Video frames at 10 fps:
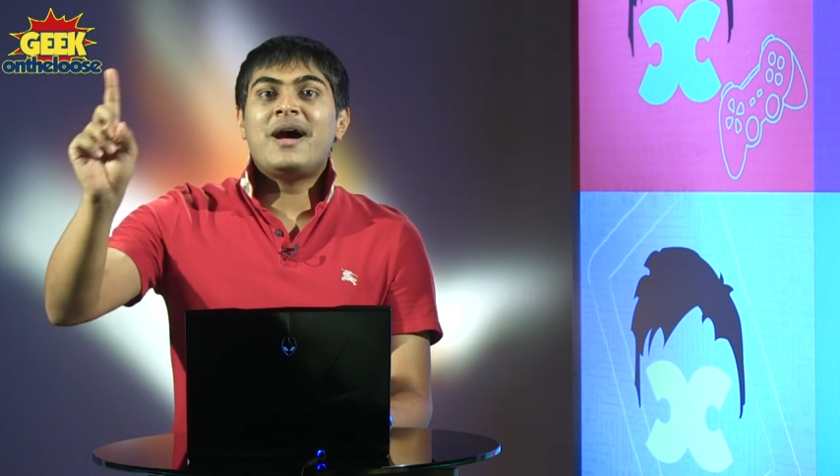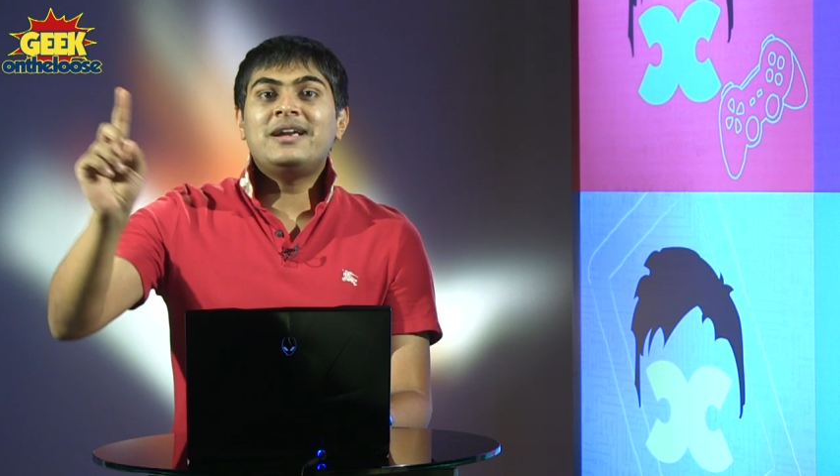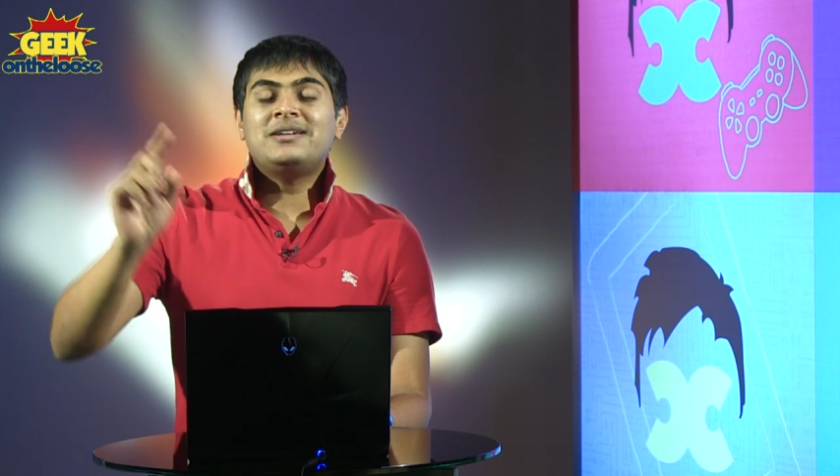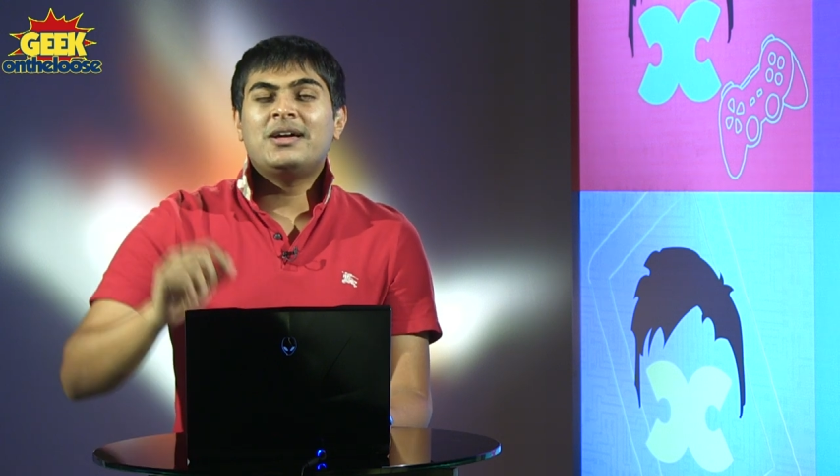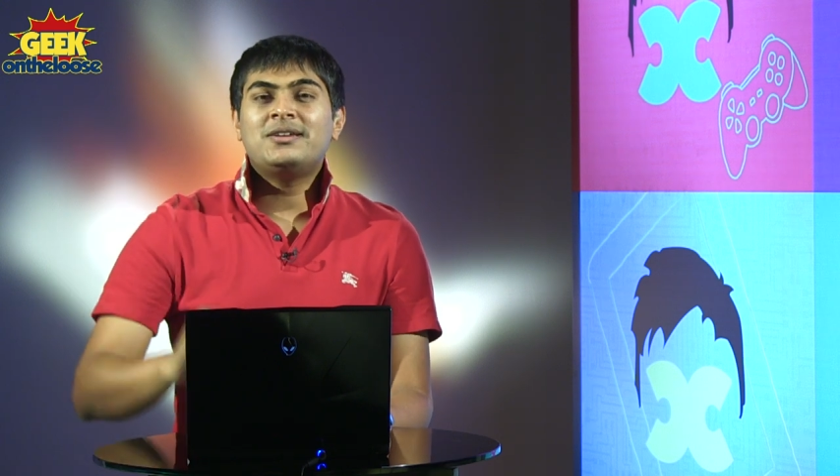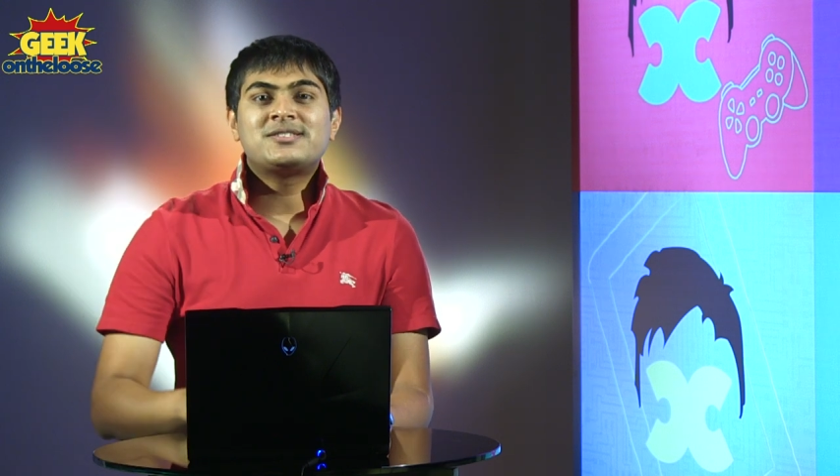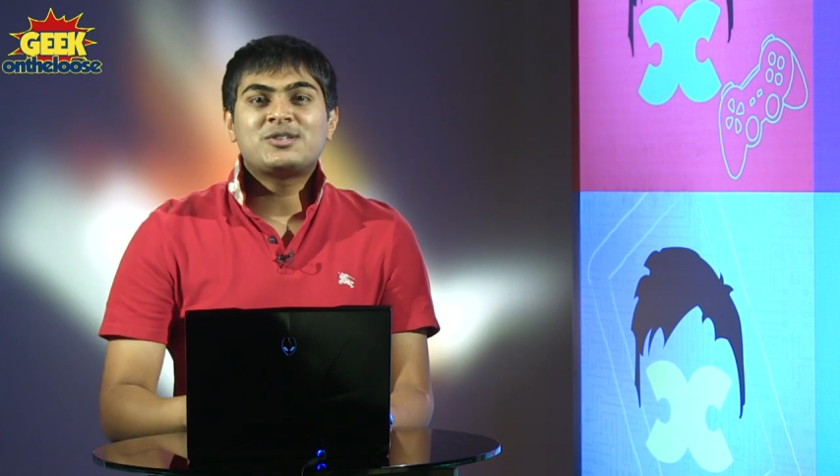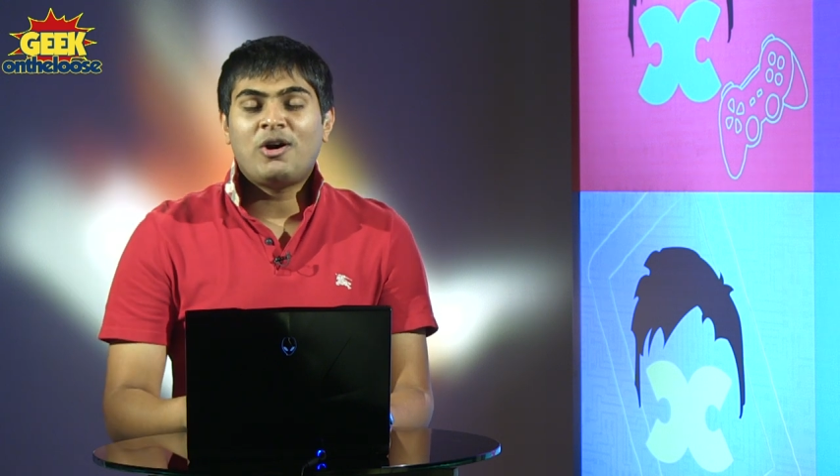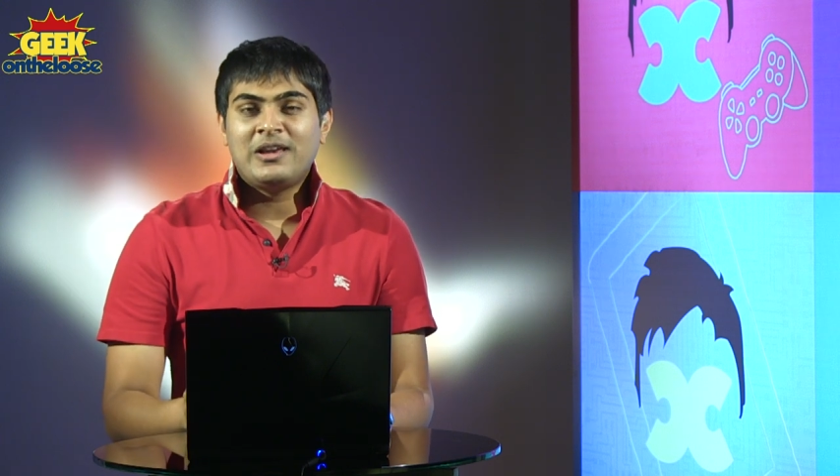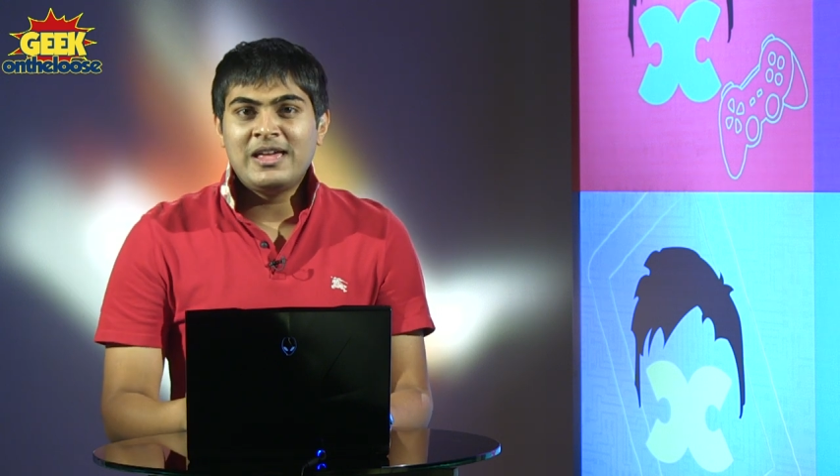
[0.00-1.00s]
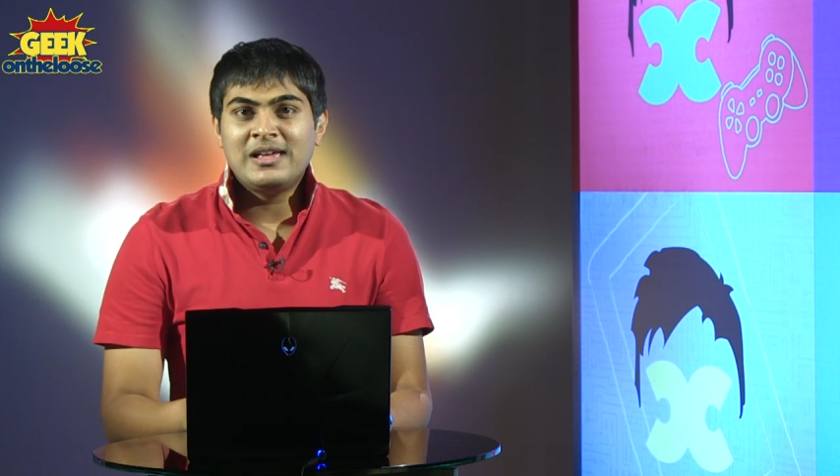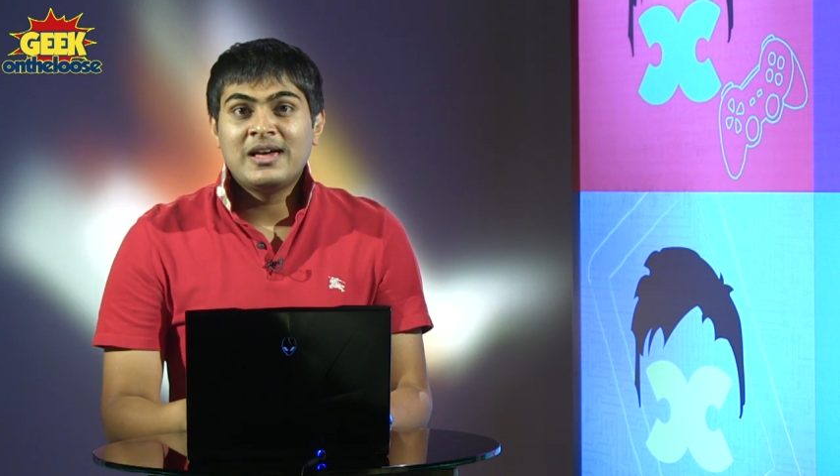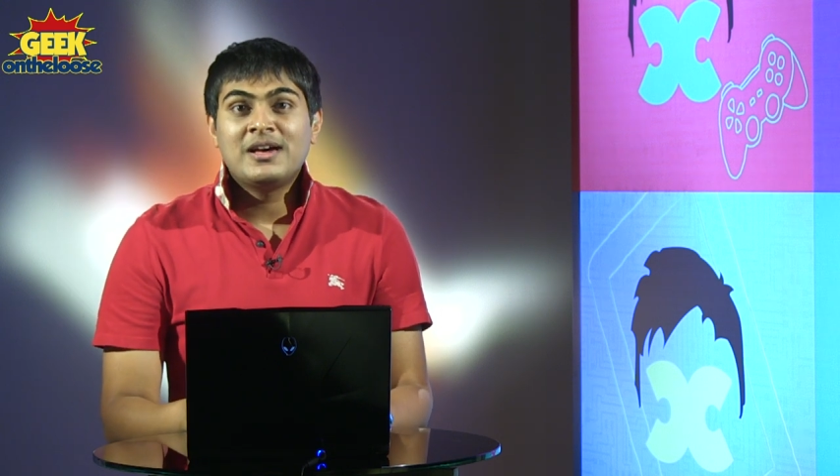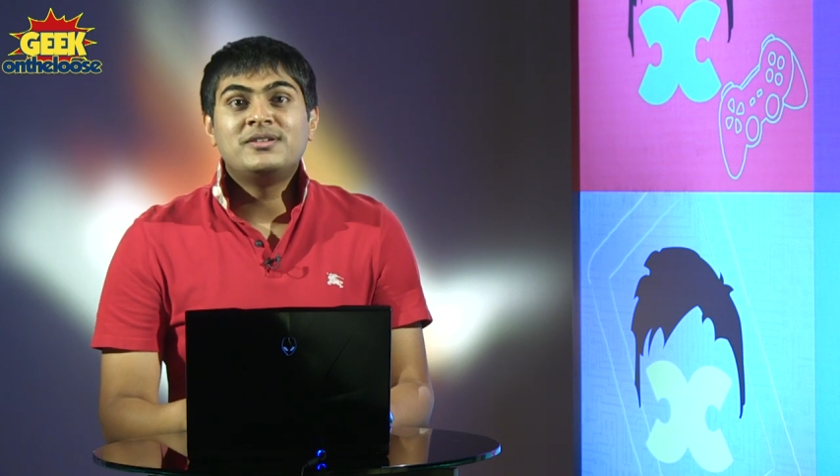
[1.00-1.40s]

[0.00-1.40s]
my terrorist colleague